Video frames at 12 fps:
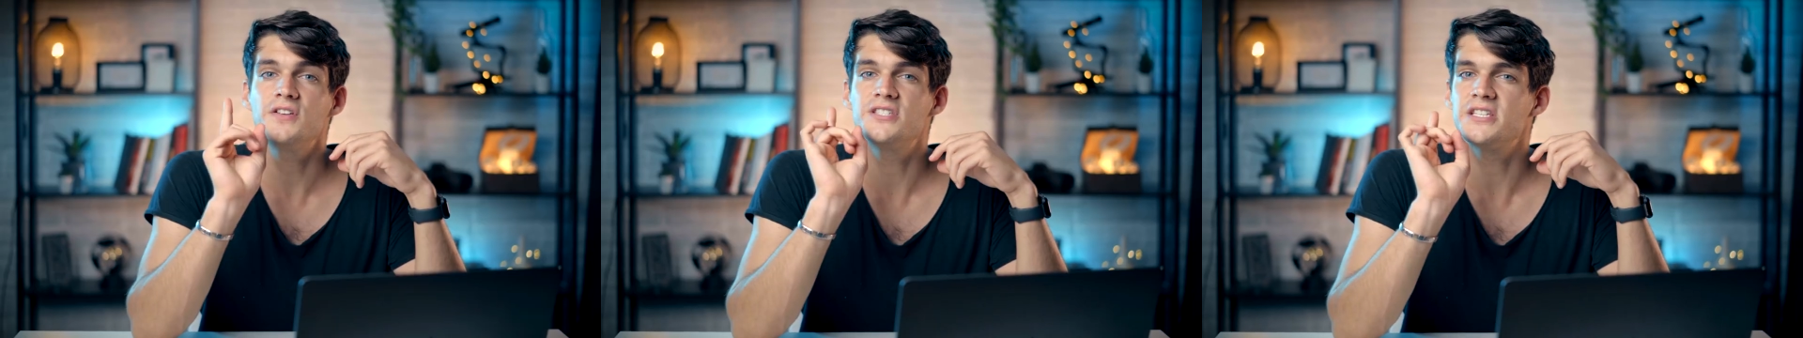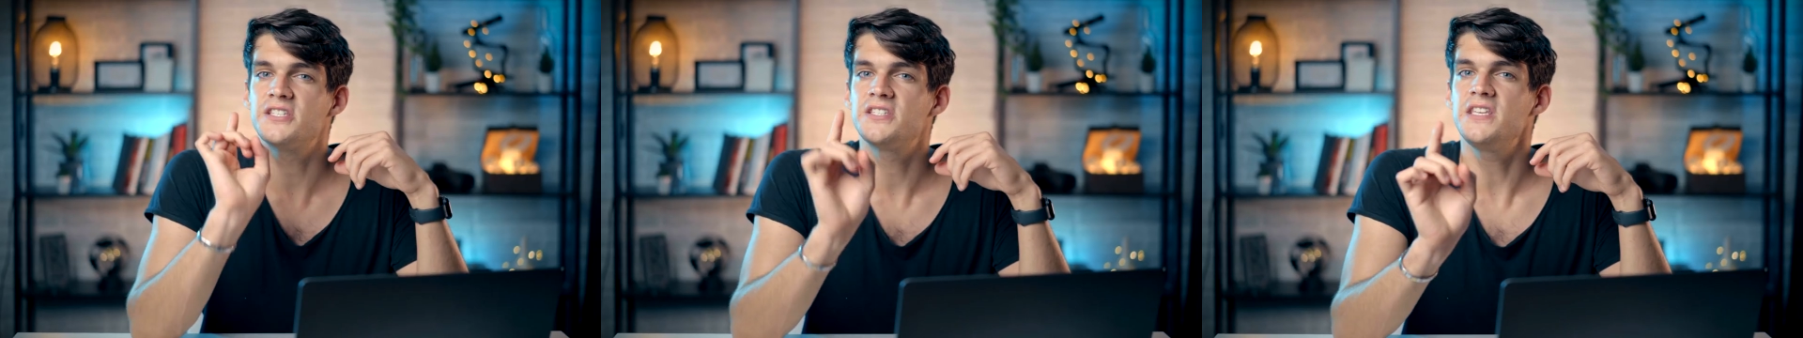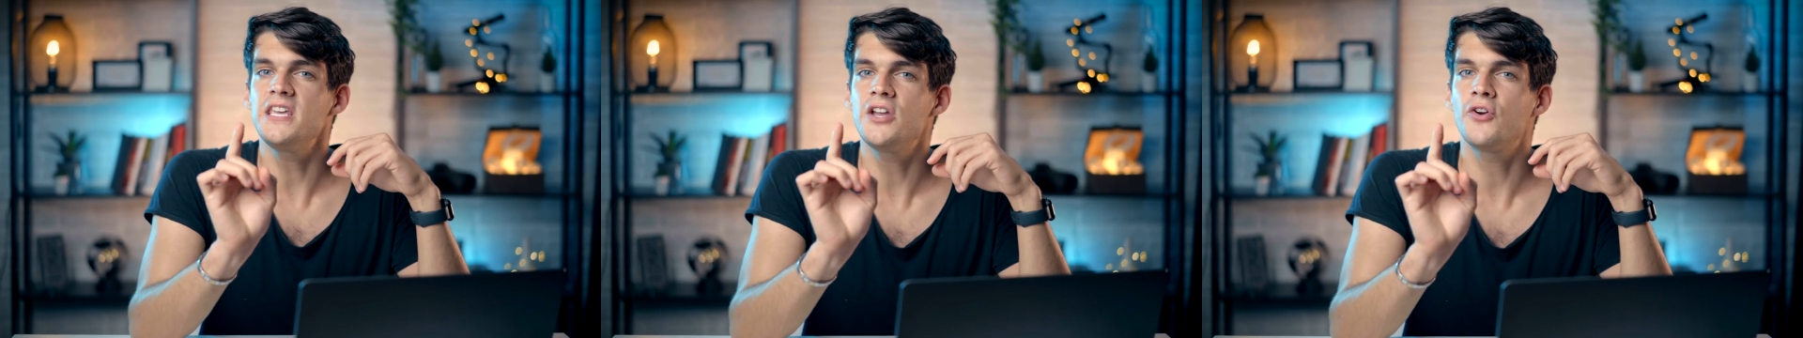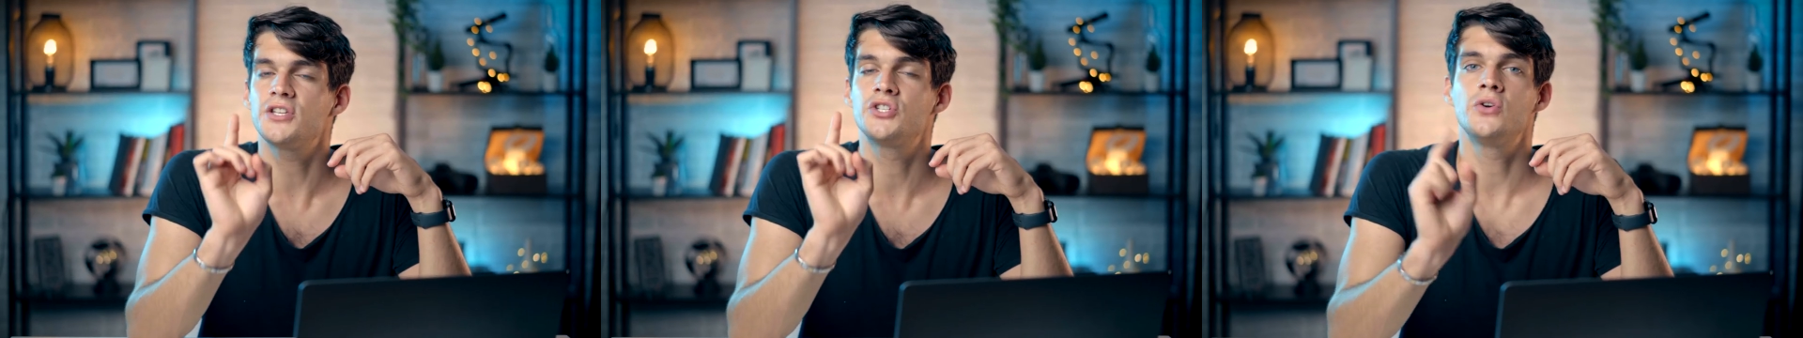is a
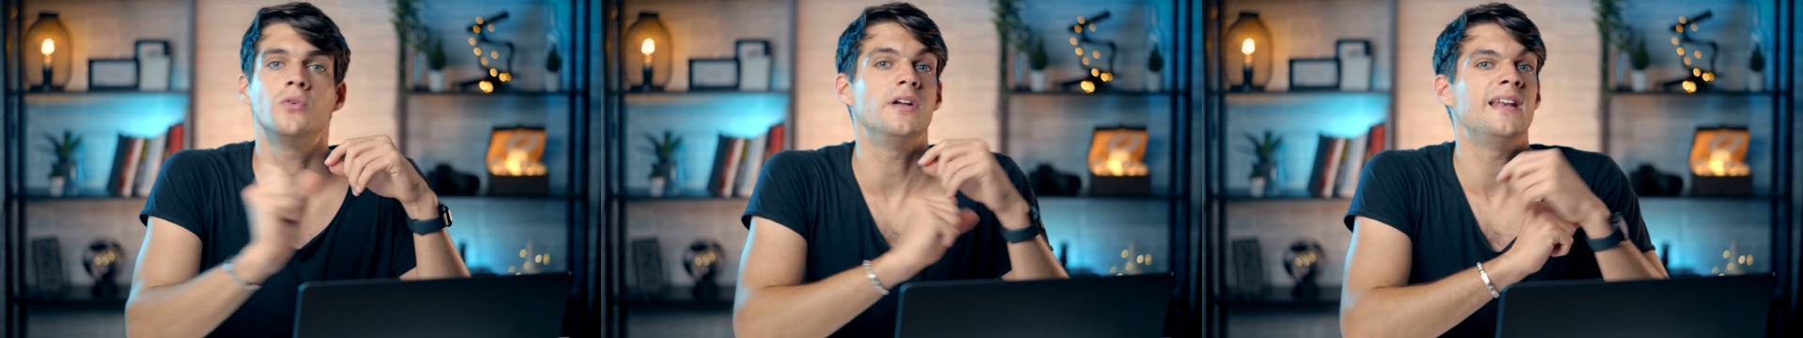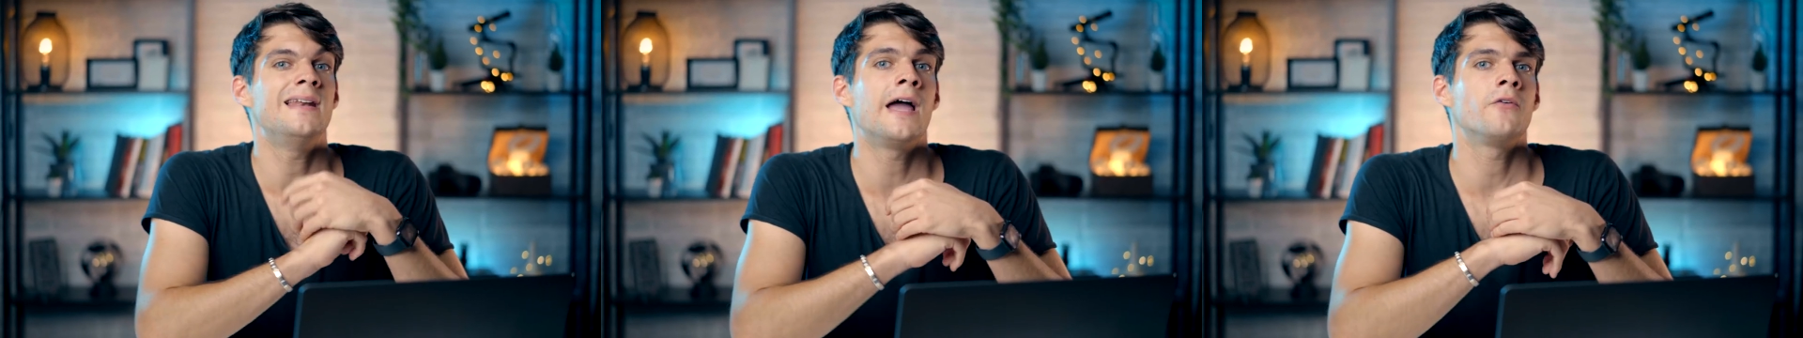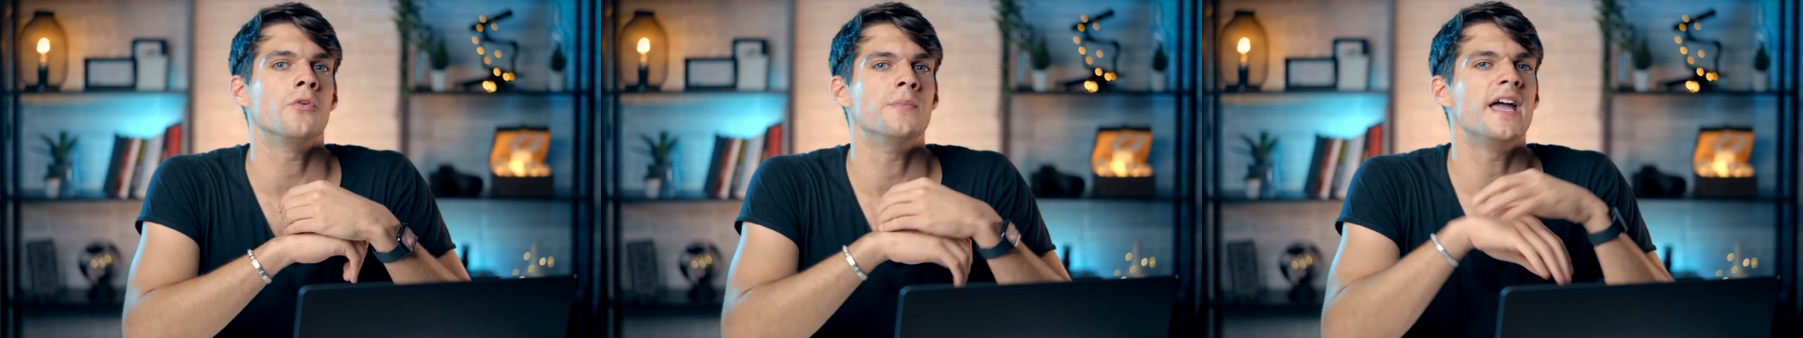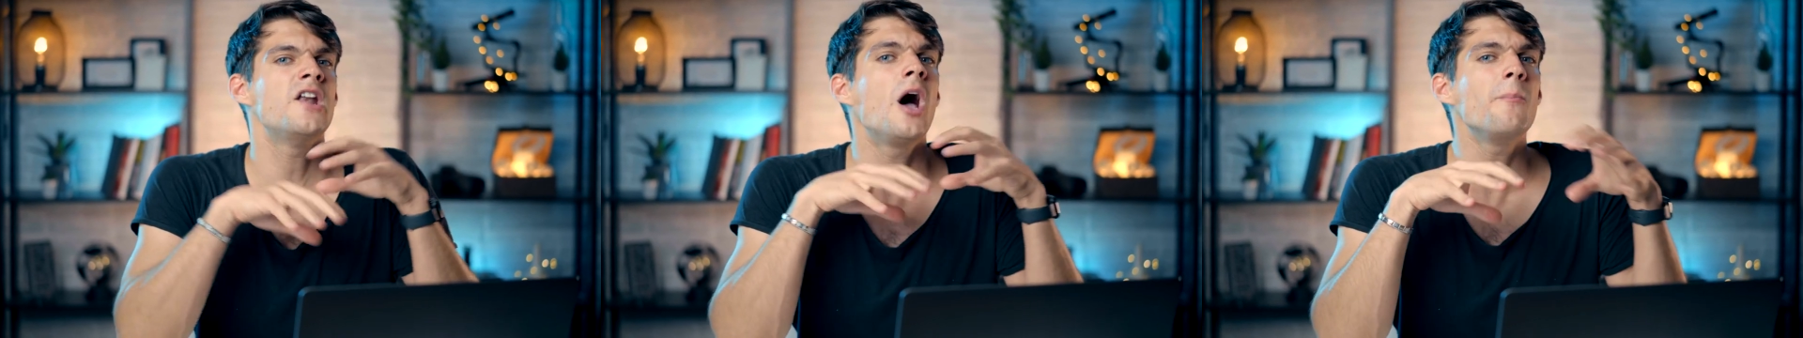secret tool in Lightroom
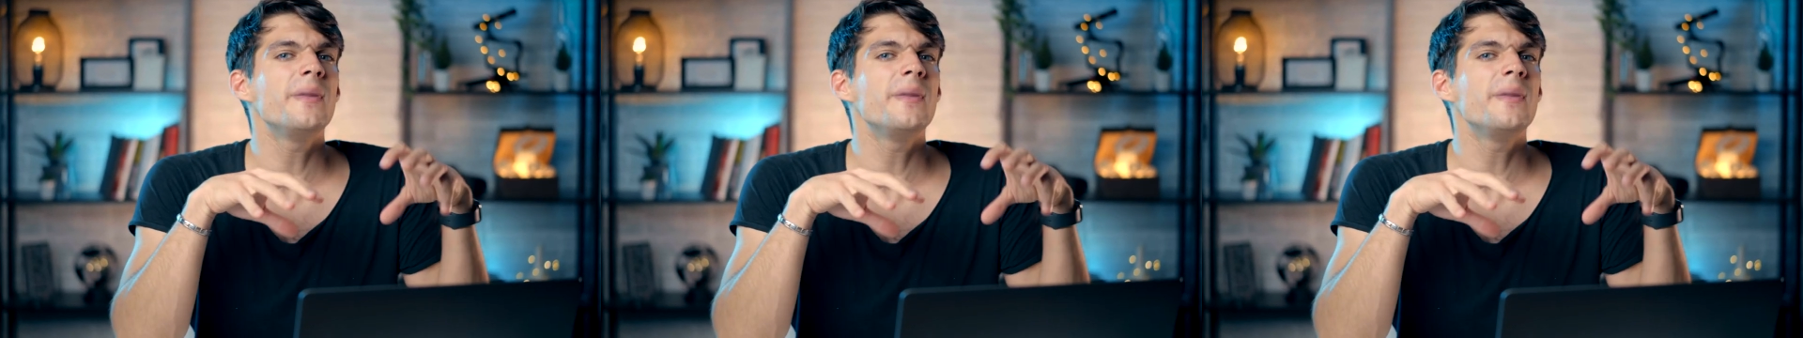that not